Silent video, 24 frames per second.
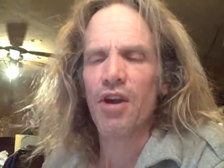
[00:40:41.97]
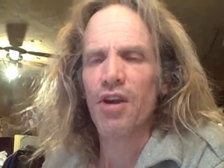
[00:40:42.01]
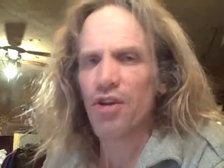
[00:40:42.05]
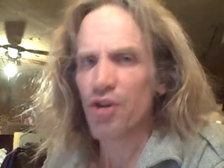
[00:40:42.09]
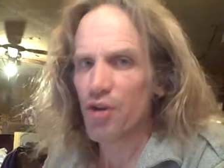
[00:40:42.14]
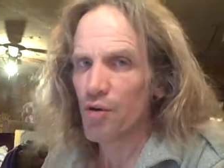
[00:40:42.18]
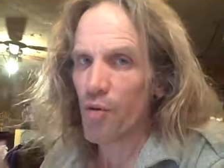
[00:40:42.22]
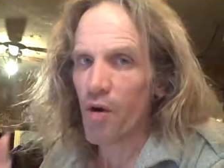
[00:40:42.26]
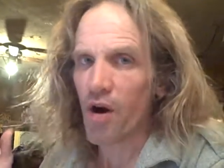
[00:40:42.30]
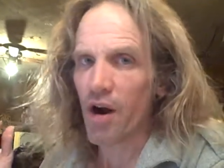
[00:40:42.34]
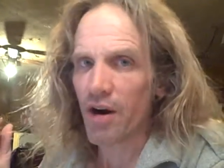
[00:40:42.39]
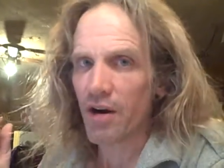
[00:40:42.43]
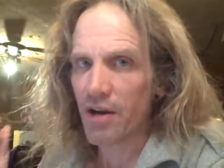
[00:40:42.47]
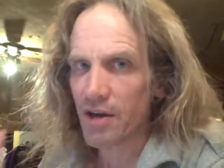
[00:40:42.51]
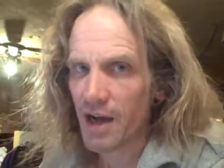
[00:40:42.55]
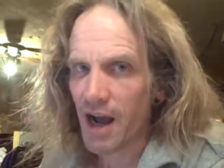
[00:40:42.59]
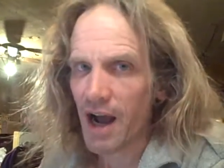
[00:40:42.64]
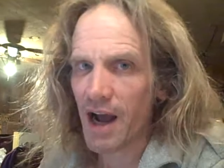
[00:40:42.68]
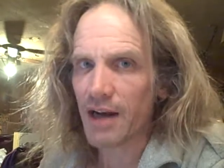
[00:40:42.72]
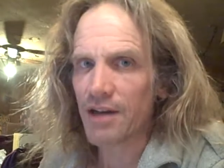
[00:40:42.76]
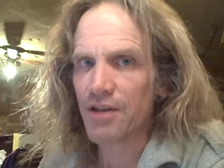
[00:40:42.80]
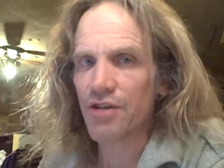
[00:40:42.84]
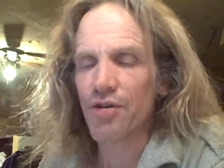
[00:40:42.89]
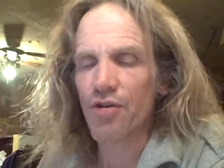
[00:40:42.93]
You are
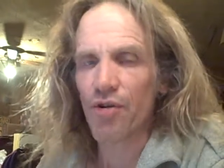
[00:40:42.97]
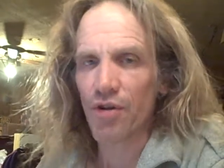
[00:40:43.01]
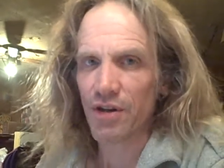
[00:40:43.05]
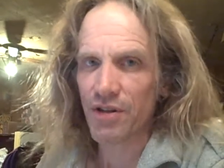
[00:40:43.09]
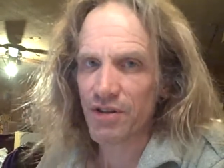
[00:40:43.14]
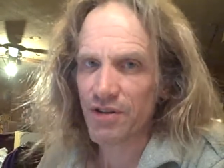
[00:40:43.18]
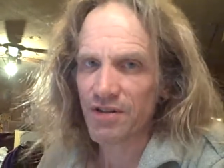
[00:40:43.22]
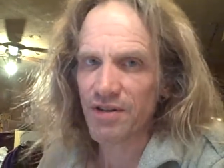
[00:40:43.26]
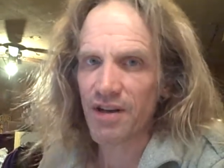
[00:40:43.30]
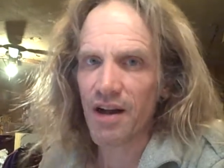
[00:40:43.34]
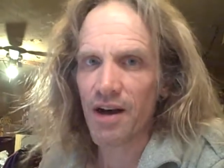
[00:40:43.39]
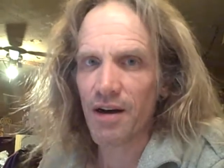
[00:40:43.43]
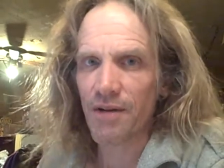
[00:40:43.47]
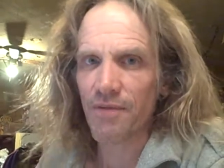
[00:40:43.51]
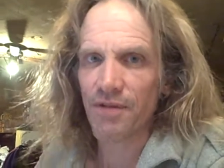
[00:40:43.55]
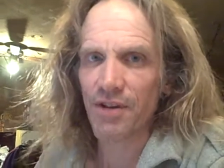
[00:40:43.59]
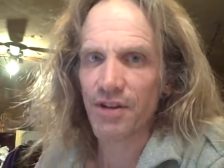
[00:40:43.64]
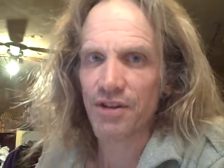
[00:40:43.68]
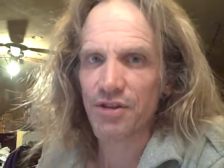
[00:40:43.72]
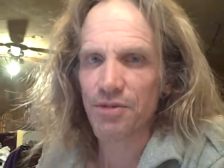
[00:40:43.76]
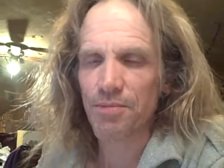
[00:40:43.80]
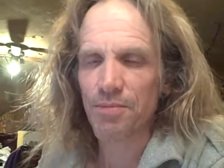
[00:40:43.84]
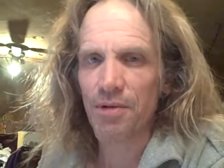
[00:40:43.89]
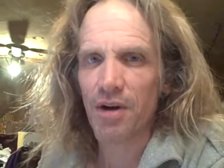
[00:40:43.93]
not going to solve
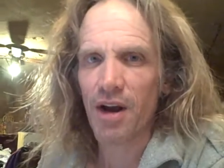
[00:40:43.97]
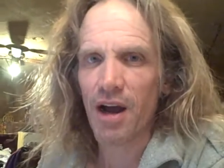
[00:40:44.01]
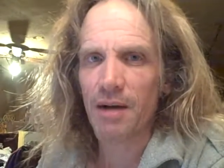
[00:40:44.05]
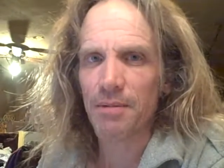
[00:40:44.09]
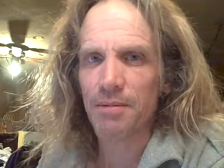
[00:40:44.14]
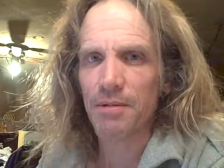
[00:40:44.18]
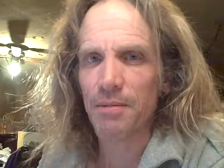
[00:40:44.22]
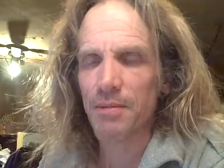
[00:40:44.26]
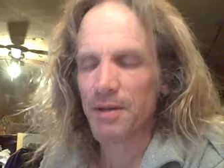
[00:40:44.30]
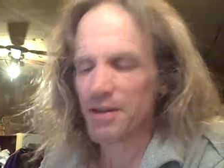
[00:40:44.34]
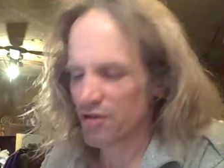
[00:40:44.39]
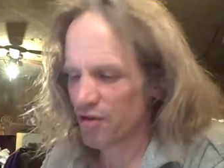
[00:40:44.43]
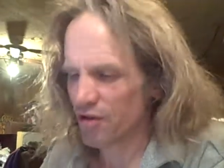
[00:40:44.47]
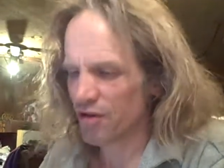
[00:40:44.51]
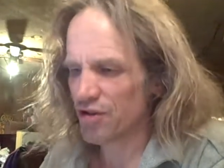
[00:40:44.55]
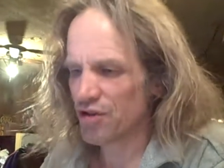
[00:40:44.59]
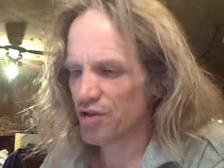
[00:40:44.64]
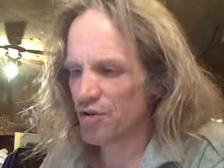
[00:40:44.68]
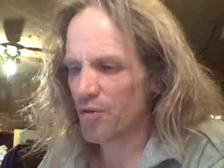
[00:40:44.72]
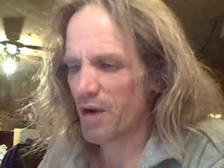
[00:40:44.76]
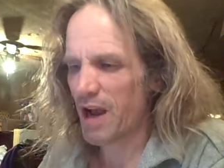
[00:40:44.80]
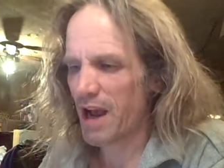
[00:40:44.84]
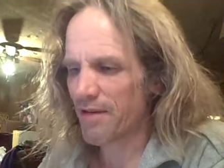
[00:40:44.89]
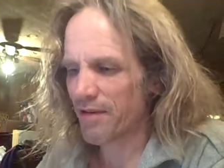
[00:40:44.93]
this problem. As long
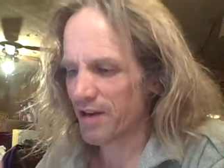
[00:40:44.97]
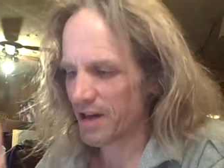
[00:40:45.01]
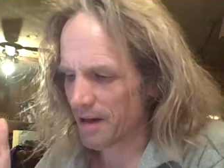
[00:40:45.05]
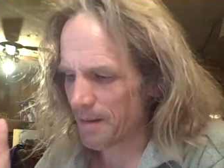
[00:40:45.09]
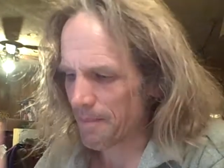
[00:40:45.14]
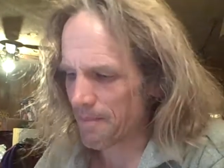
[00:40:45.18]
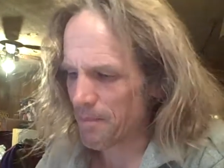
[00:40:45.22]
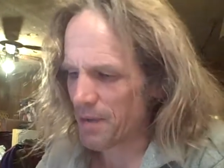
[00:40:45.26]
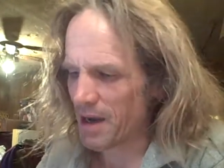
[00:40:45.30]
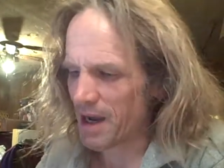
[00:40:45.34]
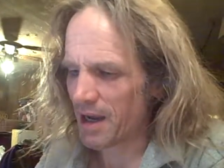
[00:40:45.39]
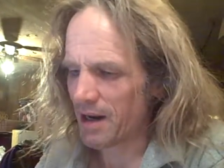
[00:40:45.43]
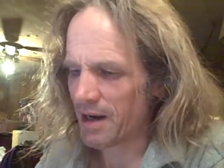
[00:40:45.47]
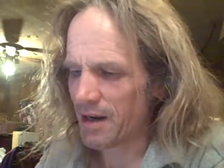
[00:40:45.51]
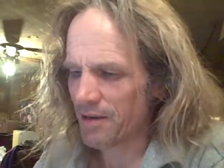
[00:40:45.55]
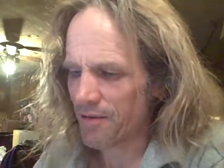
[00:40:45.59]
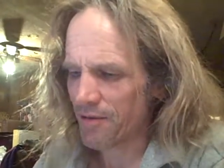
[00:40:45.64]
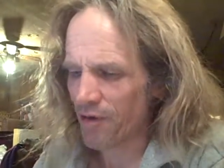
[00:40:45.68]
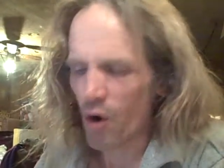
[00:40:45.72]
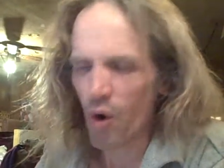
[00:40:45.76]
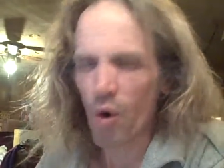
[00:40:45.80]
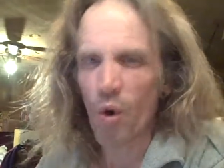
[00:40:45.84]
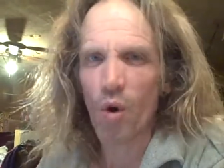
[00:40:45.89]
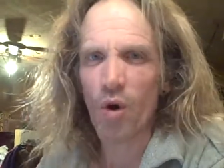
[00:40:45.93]
as you have a
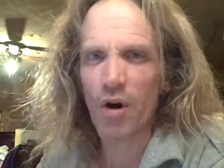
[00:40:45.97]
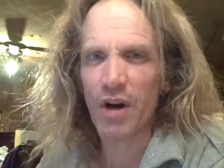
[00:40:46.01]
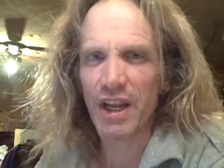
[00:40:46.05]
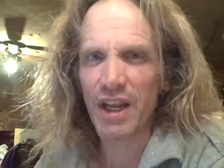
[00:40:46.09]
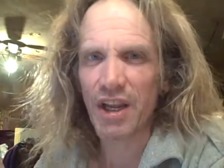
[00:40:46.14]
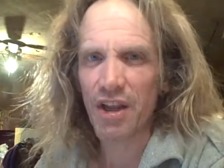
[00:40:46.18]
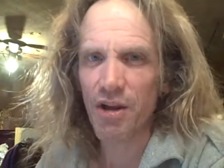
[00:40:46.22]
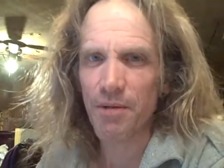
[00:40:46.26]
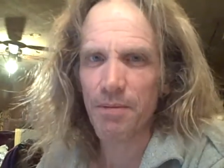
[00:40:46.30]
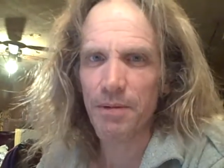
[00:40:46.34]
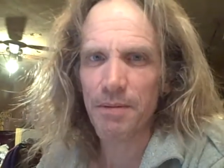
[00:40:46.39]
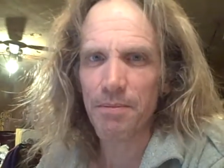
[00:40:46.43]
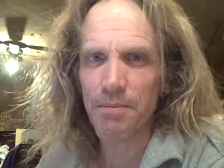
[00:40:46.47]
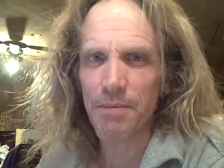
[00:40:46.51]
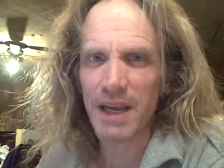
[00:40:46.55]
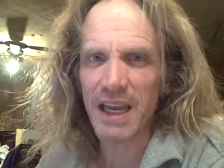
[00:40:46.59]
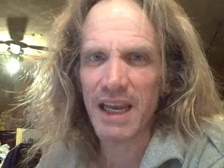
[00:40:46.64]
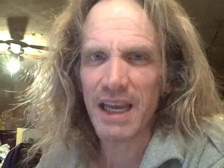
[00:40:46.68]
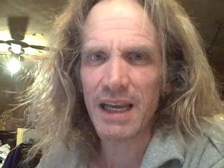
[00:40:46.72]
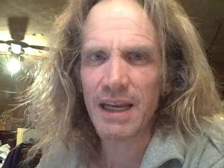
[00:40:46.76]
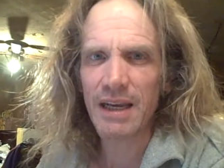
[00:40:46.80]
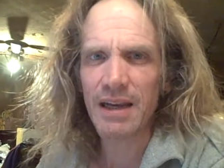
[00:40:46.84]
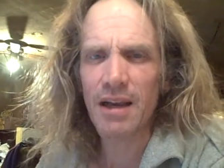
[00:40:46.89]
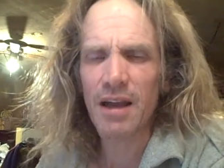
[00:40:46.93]
competitive, horny human
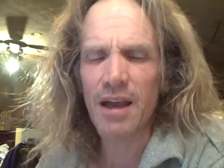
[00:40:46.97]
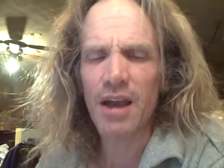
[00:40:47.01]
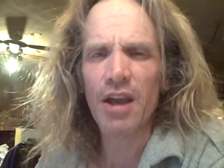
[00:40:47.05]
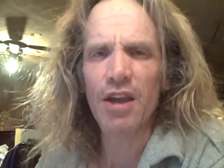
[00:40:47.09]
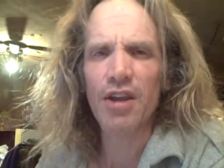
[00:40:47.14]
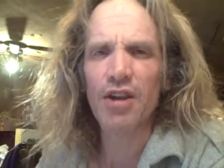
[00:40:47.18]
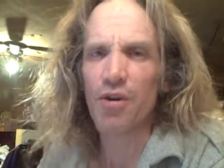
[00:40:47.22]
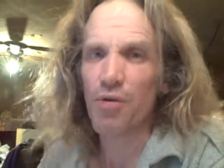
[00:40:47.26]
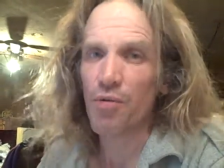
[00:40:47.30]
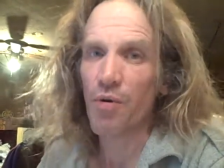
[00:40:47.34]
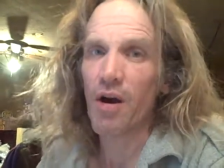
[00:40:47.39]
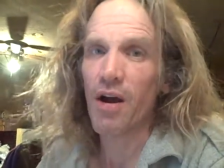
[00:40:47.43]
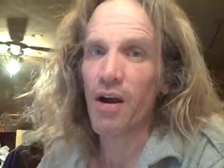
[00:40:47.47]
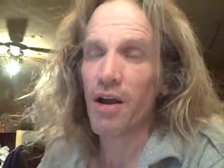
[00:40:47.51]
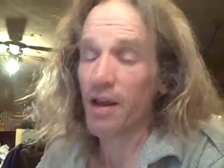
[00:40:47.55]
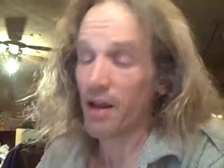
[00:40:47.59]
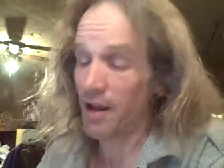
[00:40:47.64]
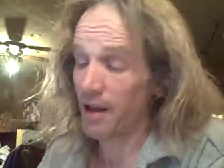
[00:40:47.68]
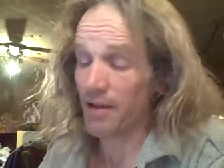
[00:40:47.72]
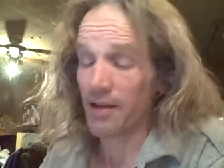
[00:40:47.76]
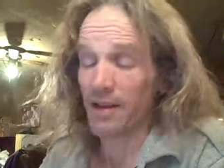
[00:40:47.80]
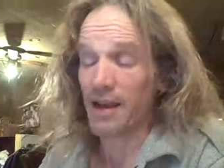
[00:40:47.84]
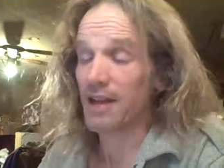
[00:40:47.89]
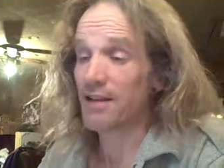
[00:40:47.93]
being,
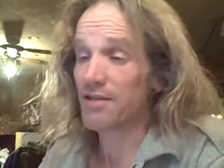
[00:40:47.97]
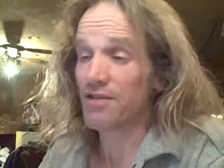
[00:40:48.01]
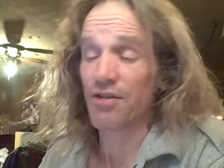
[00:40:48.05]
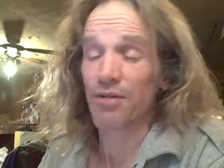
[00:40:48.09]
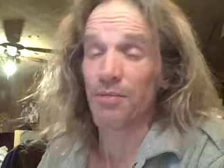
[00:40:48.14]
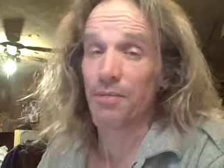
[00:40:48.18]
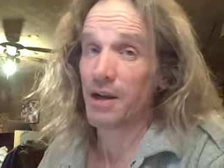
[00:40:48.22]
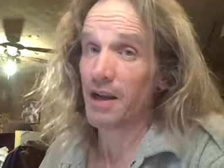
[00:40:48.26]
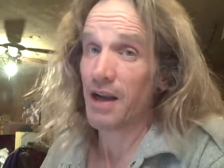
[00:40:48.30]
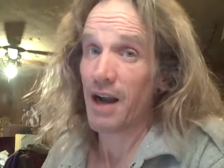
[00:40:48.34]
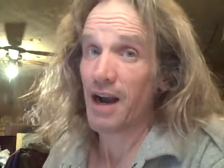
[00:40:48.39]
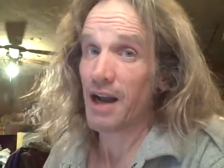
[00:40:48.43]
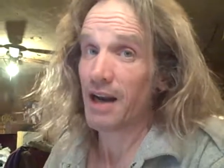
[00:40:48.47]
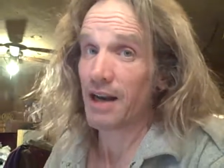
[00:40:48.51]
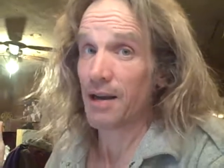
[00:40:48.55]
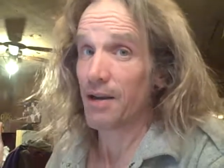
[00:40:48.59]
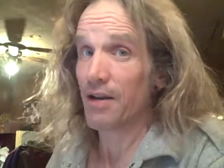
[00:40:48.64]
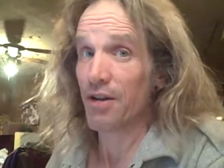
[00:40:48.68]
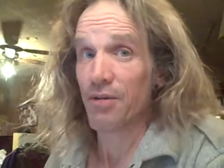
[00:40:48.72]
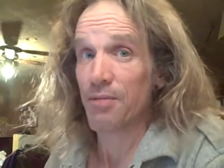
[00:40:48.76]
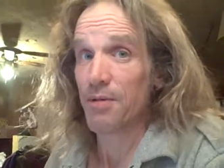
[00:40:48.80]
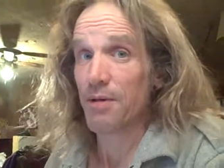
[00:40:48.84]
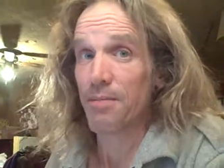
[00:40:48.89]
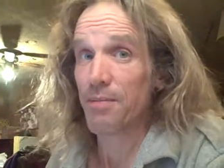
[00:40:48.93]
and that's the only kind of
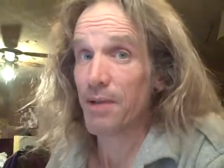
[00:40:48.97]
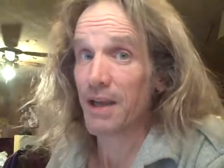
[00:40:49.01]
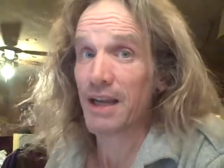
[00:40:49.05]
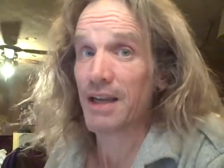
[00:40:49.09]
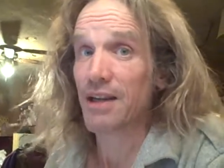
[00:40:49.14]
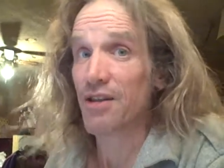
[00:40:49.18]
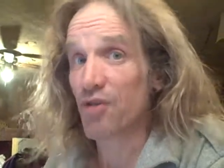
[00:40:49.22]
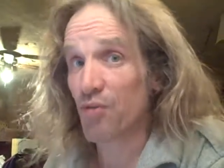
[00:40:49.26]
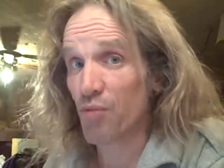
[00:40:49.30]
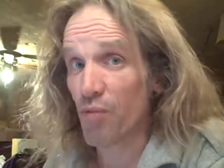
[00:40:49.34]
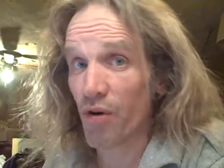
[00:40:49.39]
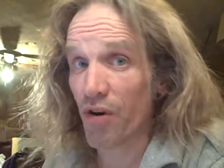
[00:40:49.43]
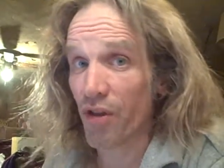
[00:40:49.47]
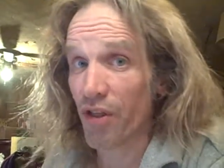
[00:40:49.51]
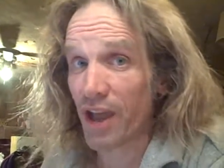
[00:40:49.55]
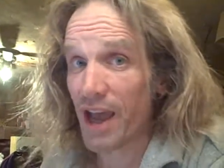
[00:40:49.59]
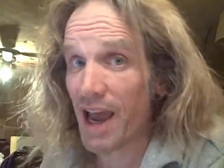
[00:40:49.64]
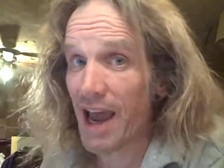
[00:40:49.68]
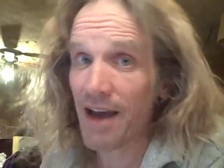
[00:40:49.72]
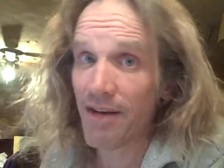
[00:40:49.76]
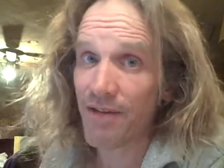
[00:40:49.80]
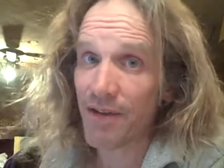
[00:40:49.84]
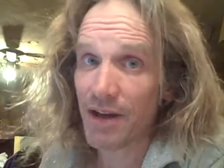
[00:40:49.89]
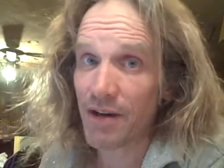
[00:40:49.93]
human being it's worth
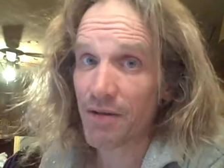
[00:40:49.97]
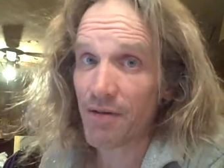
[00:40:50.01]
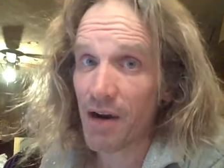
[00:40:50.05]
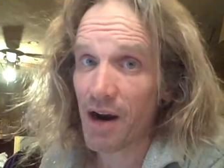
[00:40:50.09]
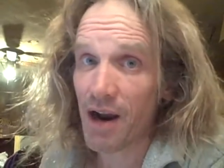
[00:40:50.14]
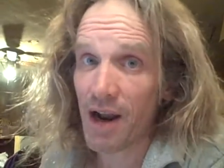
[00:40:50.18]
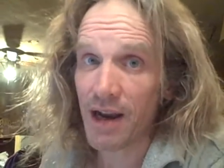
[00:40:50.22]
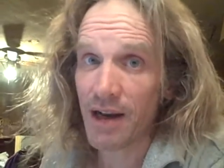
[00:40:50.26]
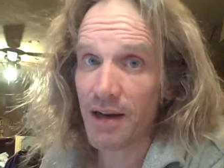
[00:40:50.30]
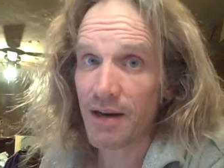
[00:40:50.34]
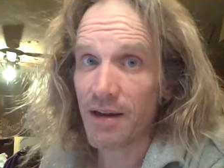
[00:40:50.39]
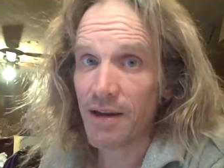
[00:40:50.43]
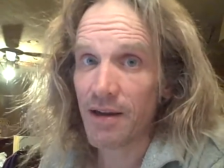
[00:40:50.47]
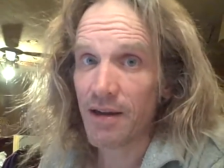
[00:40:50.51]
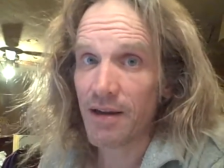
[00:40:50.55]
having, right?